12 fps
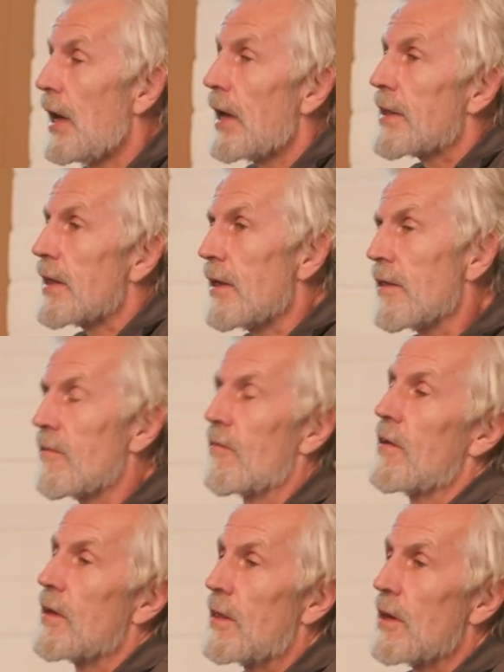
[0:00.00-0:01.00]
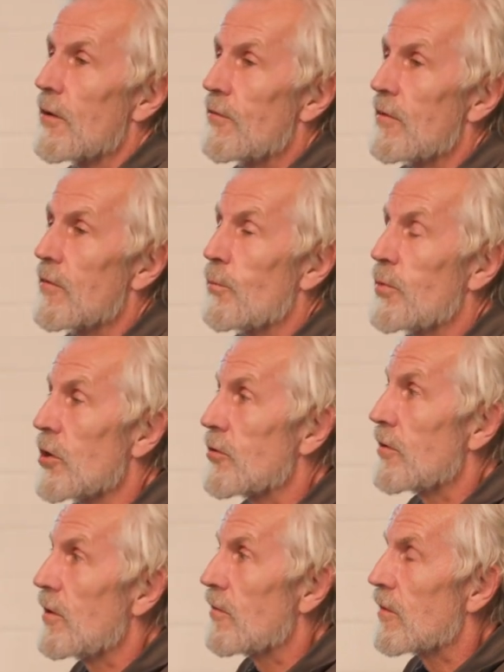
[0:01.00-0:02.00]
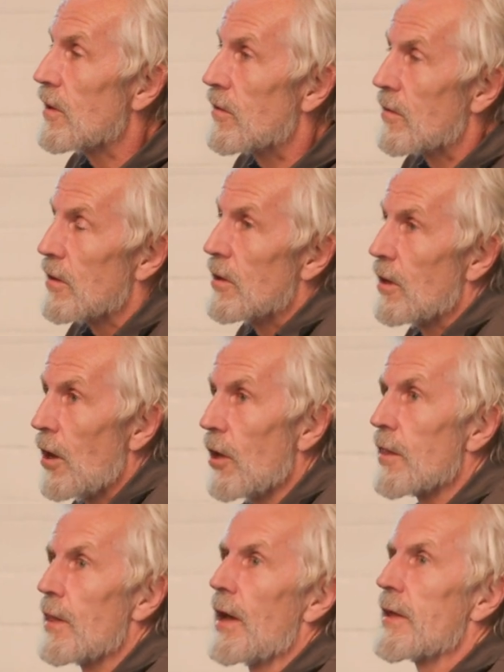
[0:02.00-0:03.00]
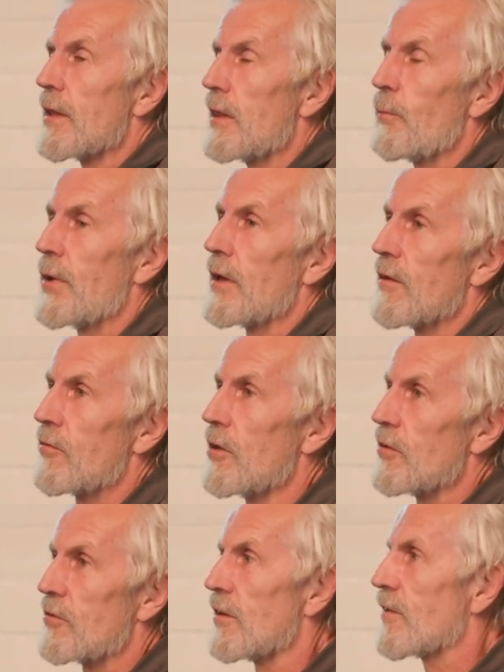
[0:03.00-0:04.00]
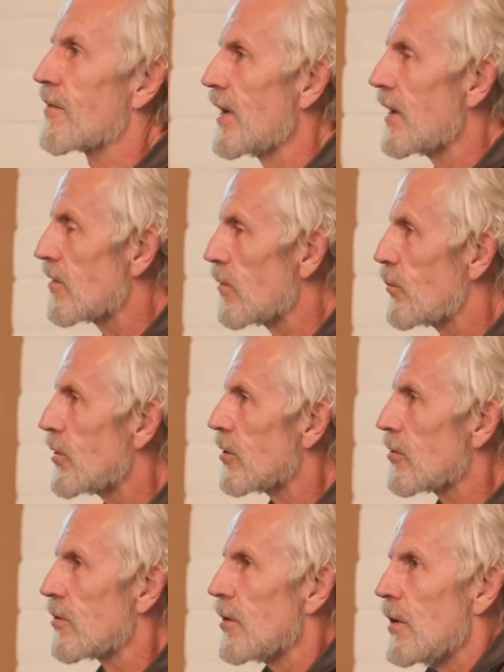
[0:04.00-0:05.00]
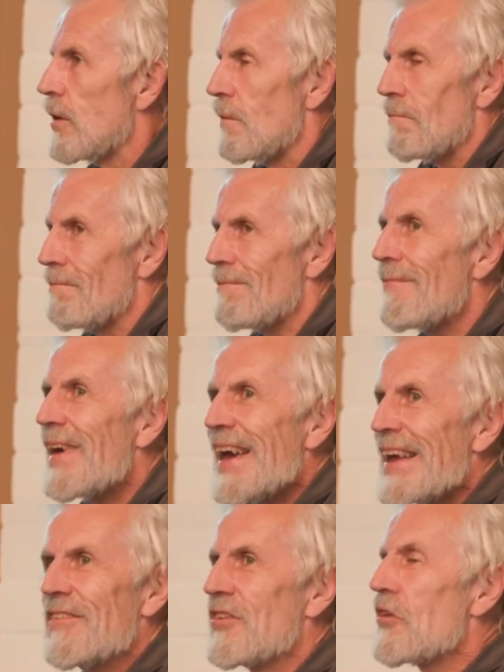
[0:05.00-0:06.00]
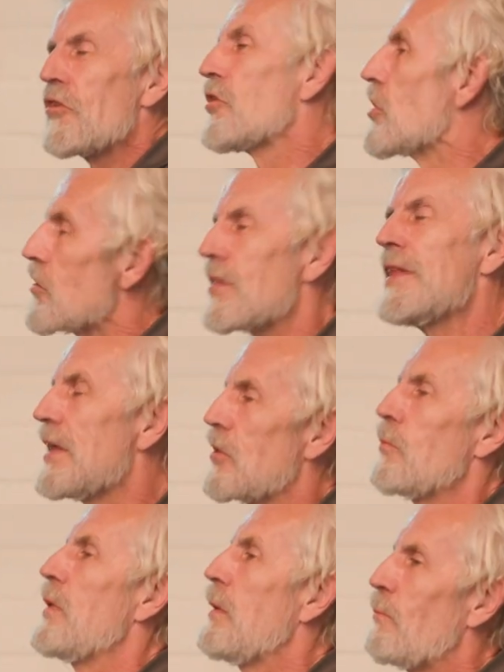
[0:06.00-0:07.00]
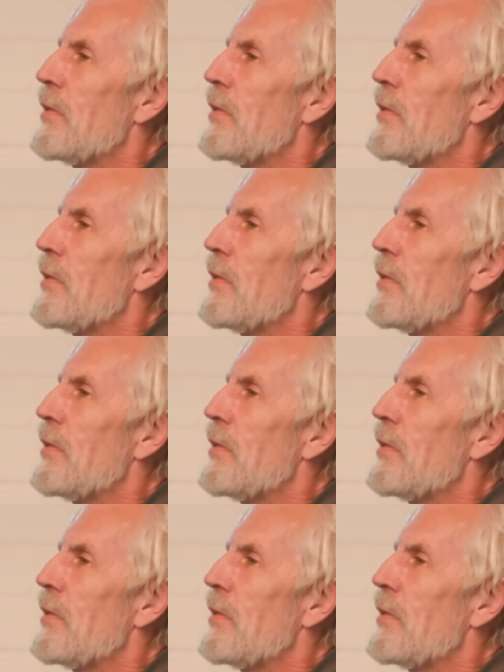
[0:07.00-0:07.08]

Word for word: And the interesting thing of this approach is that, unlike a typical social science approach, agents don't need to be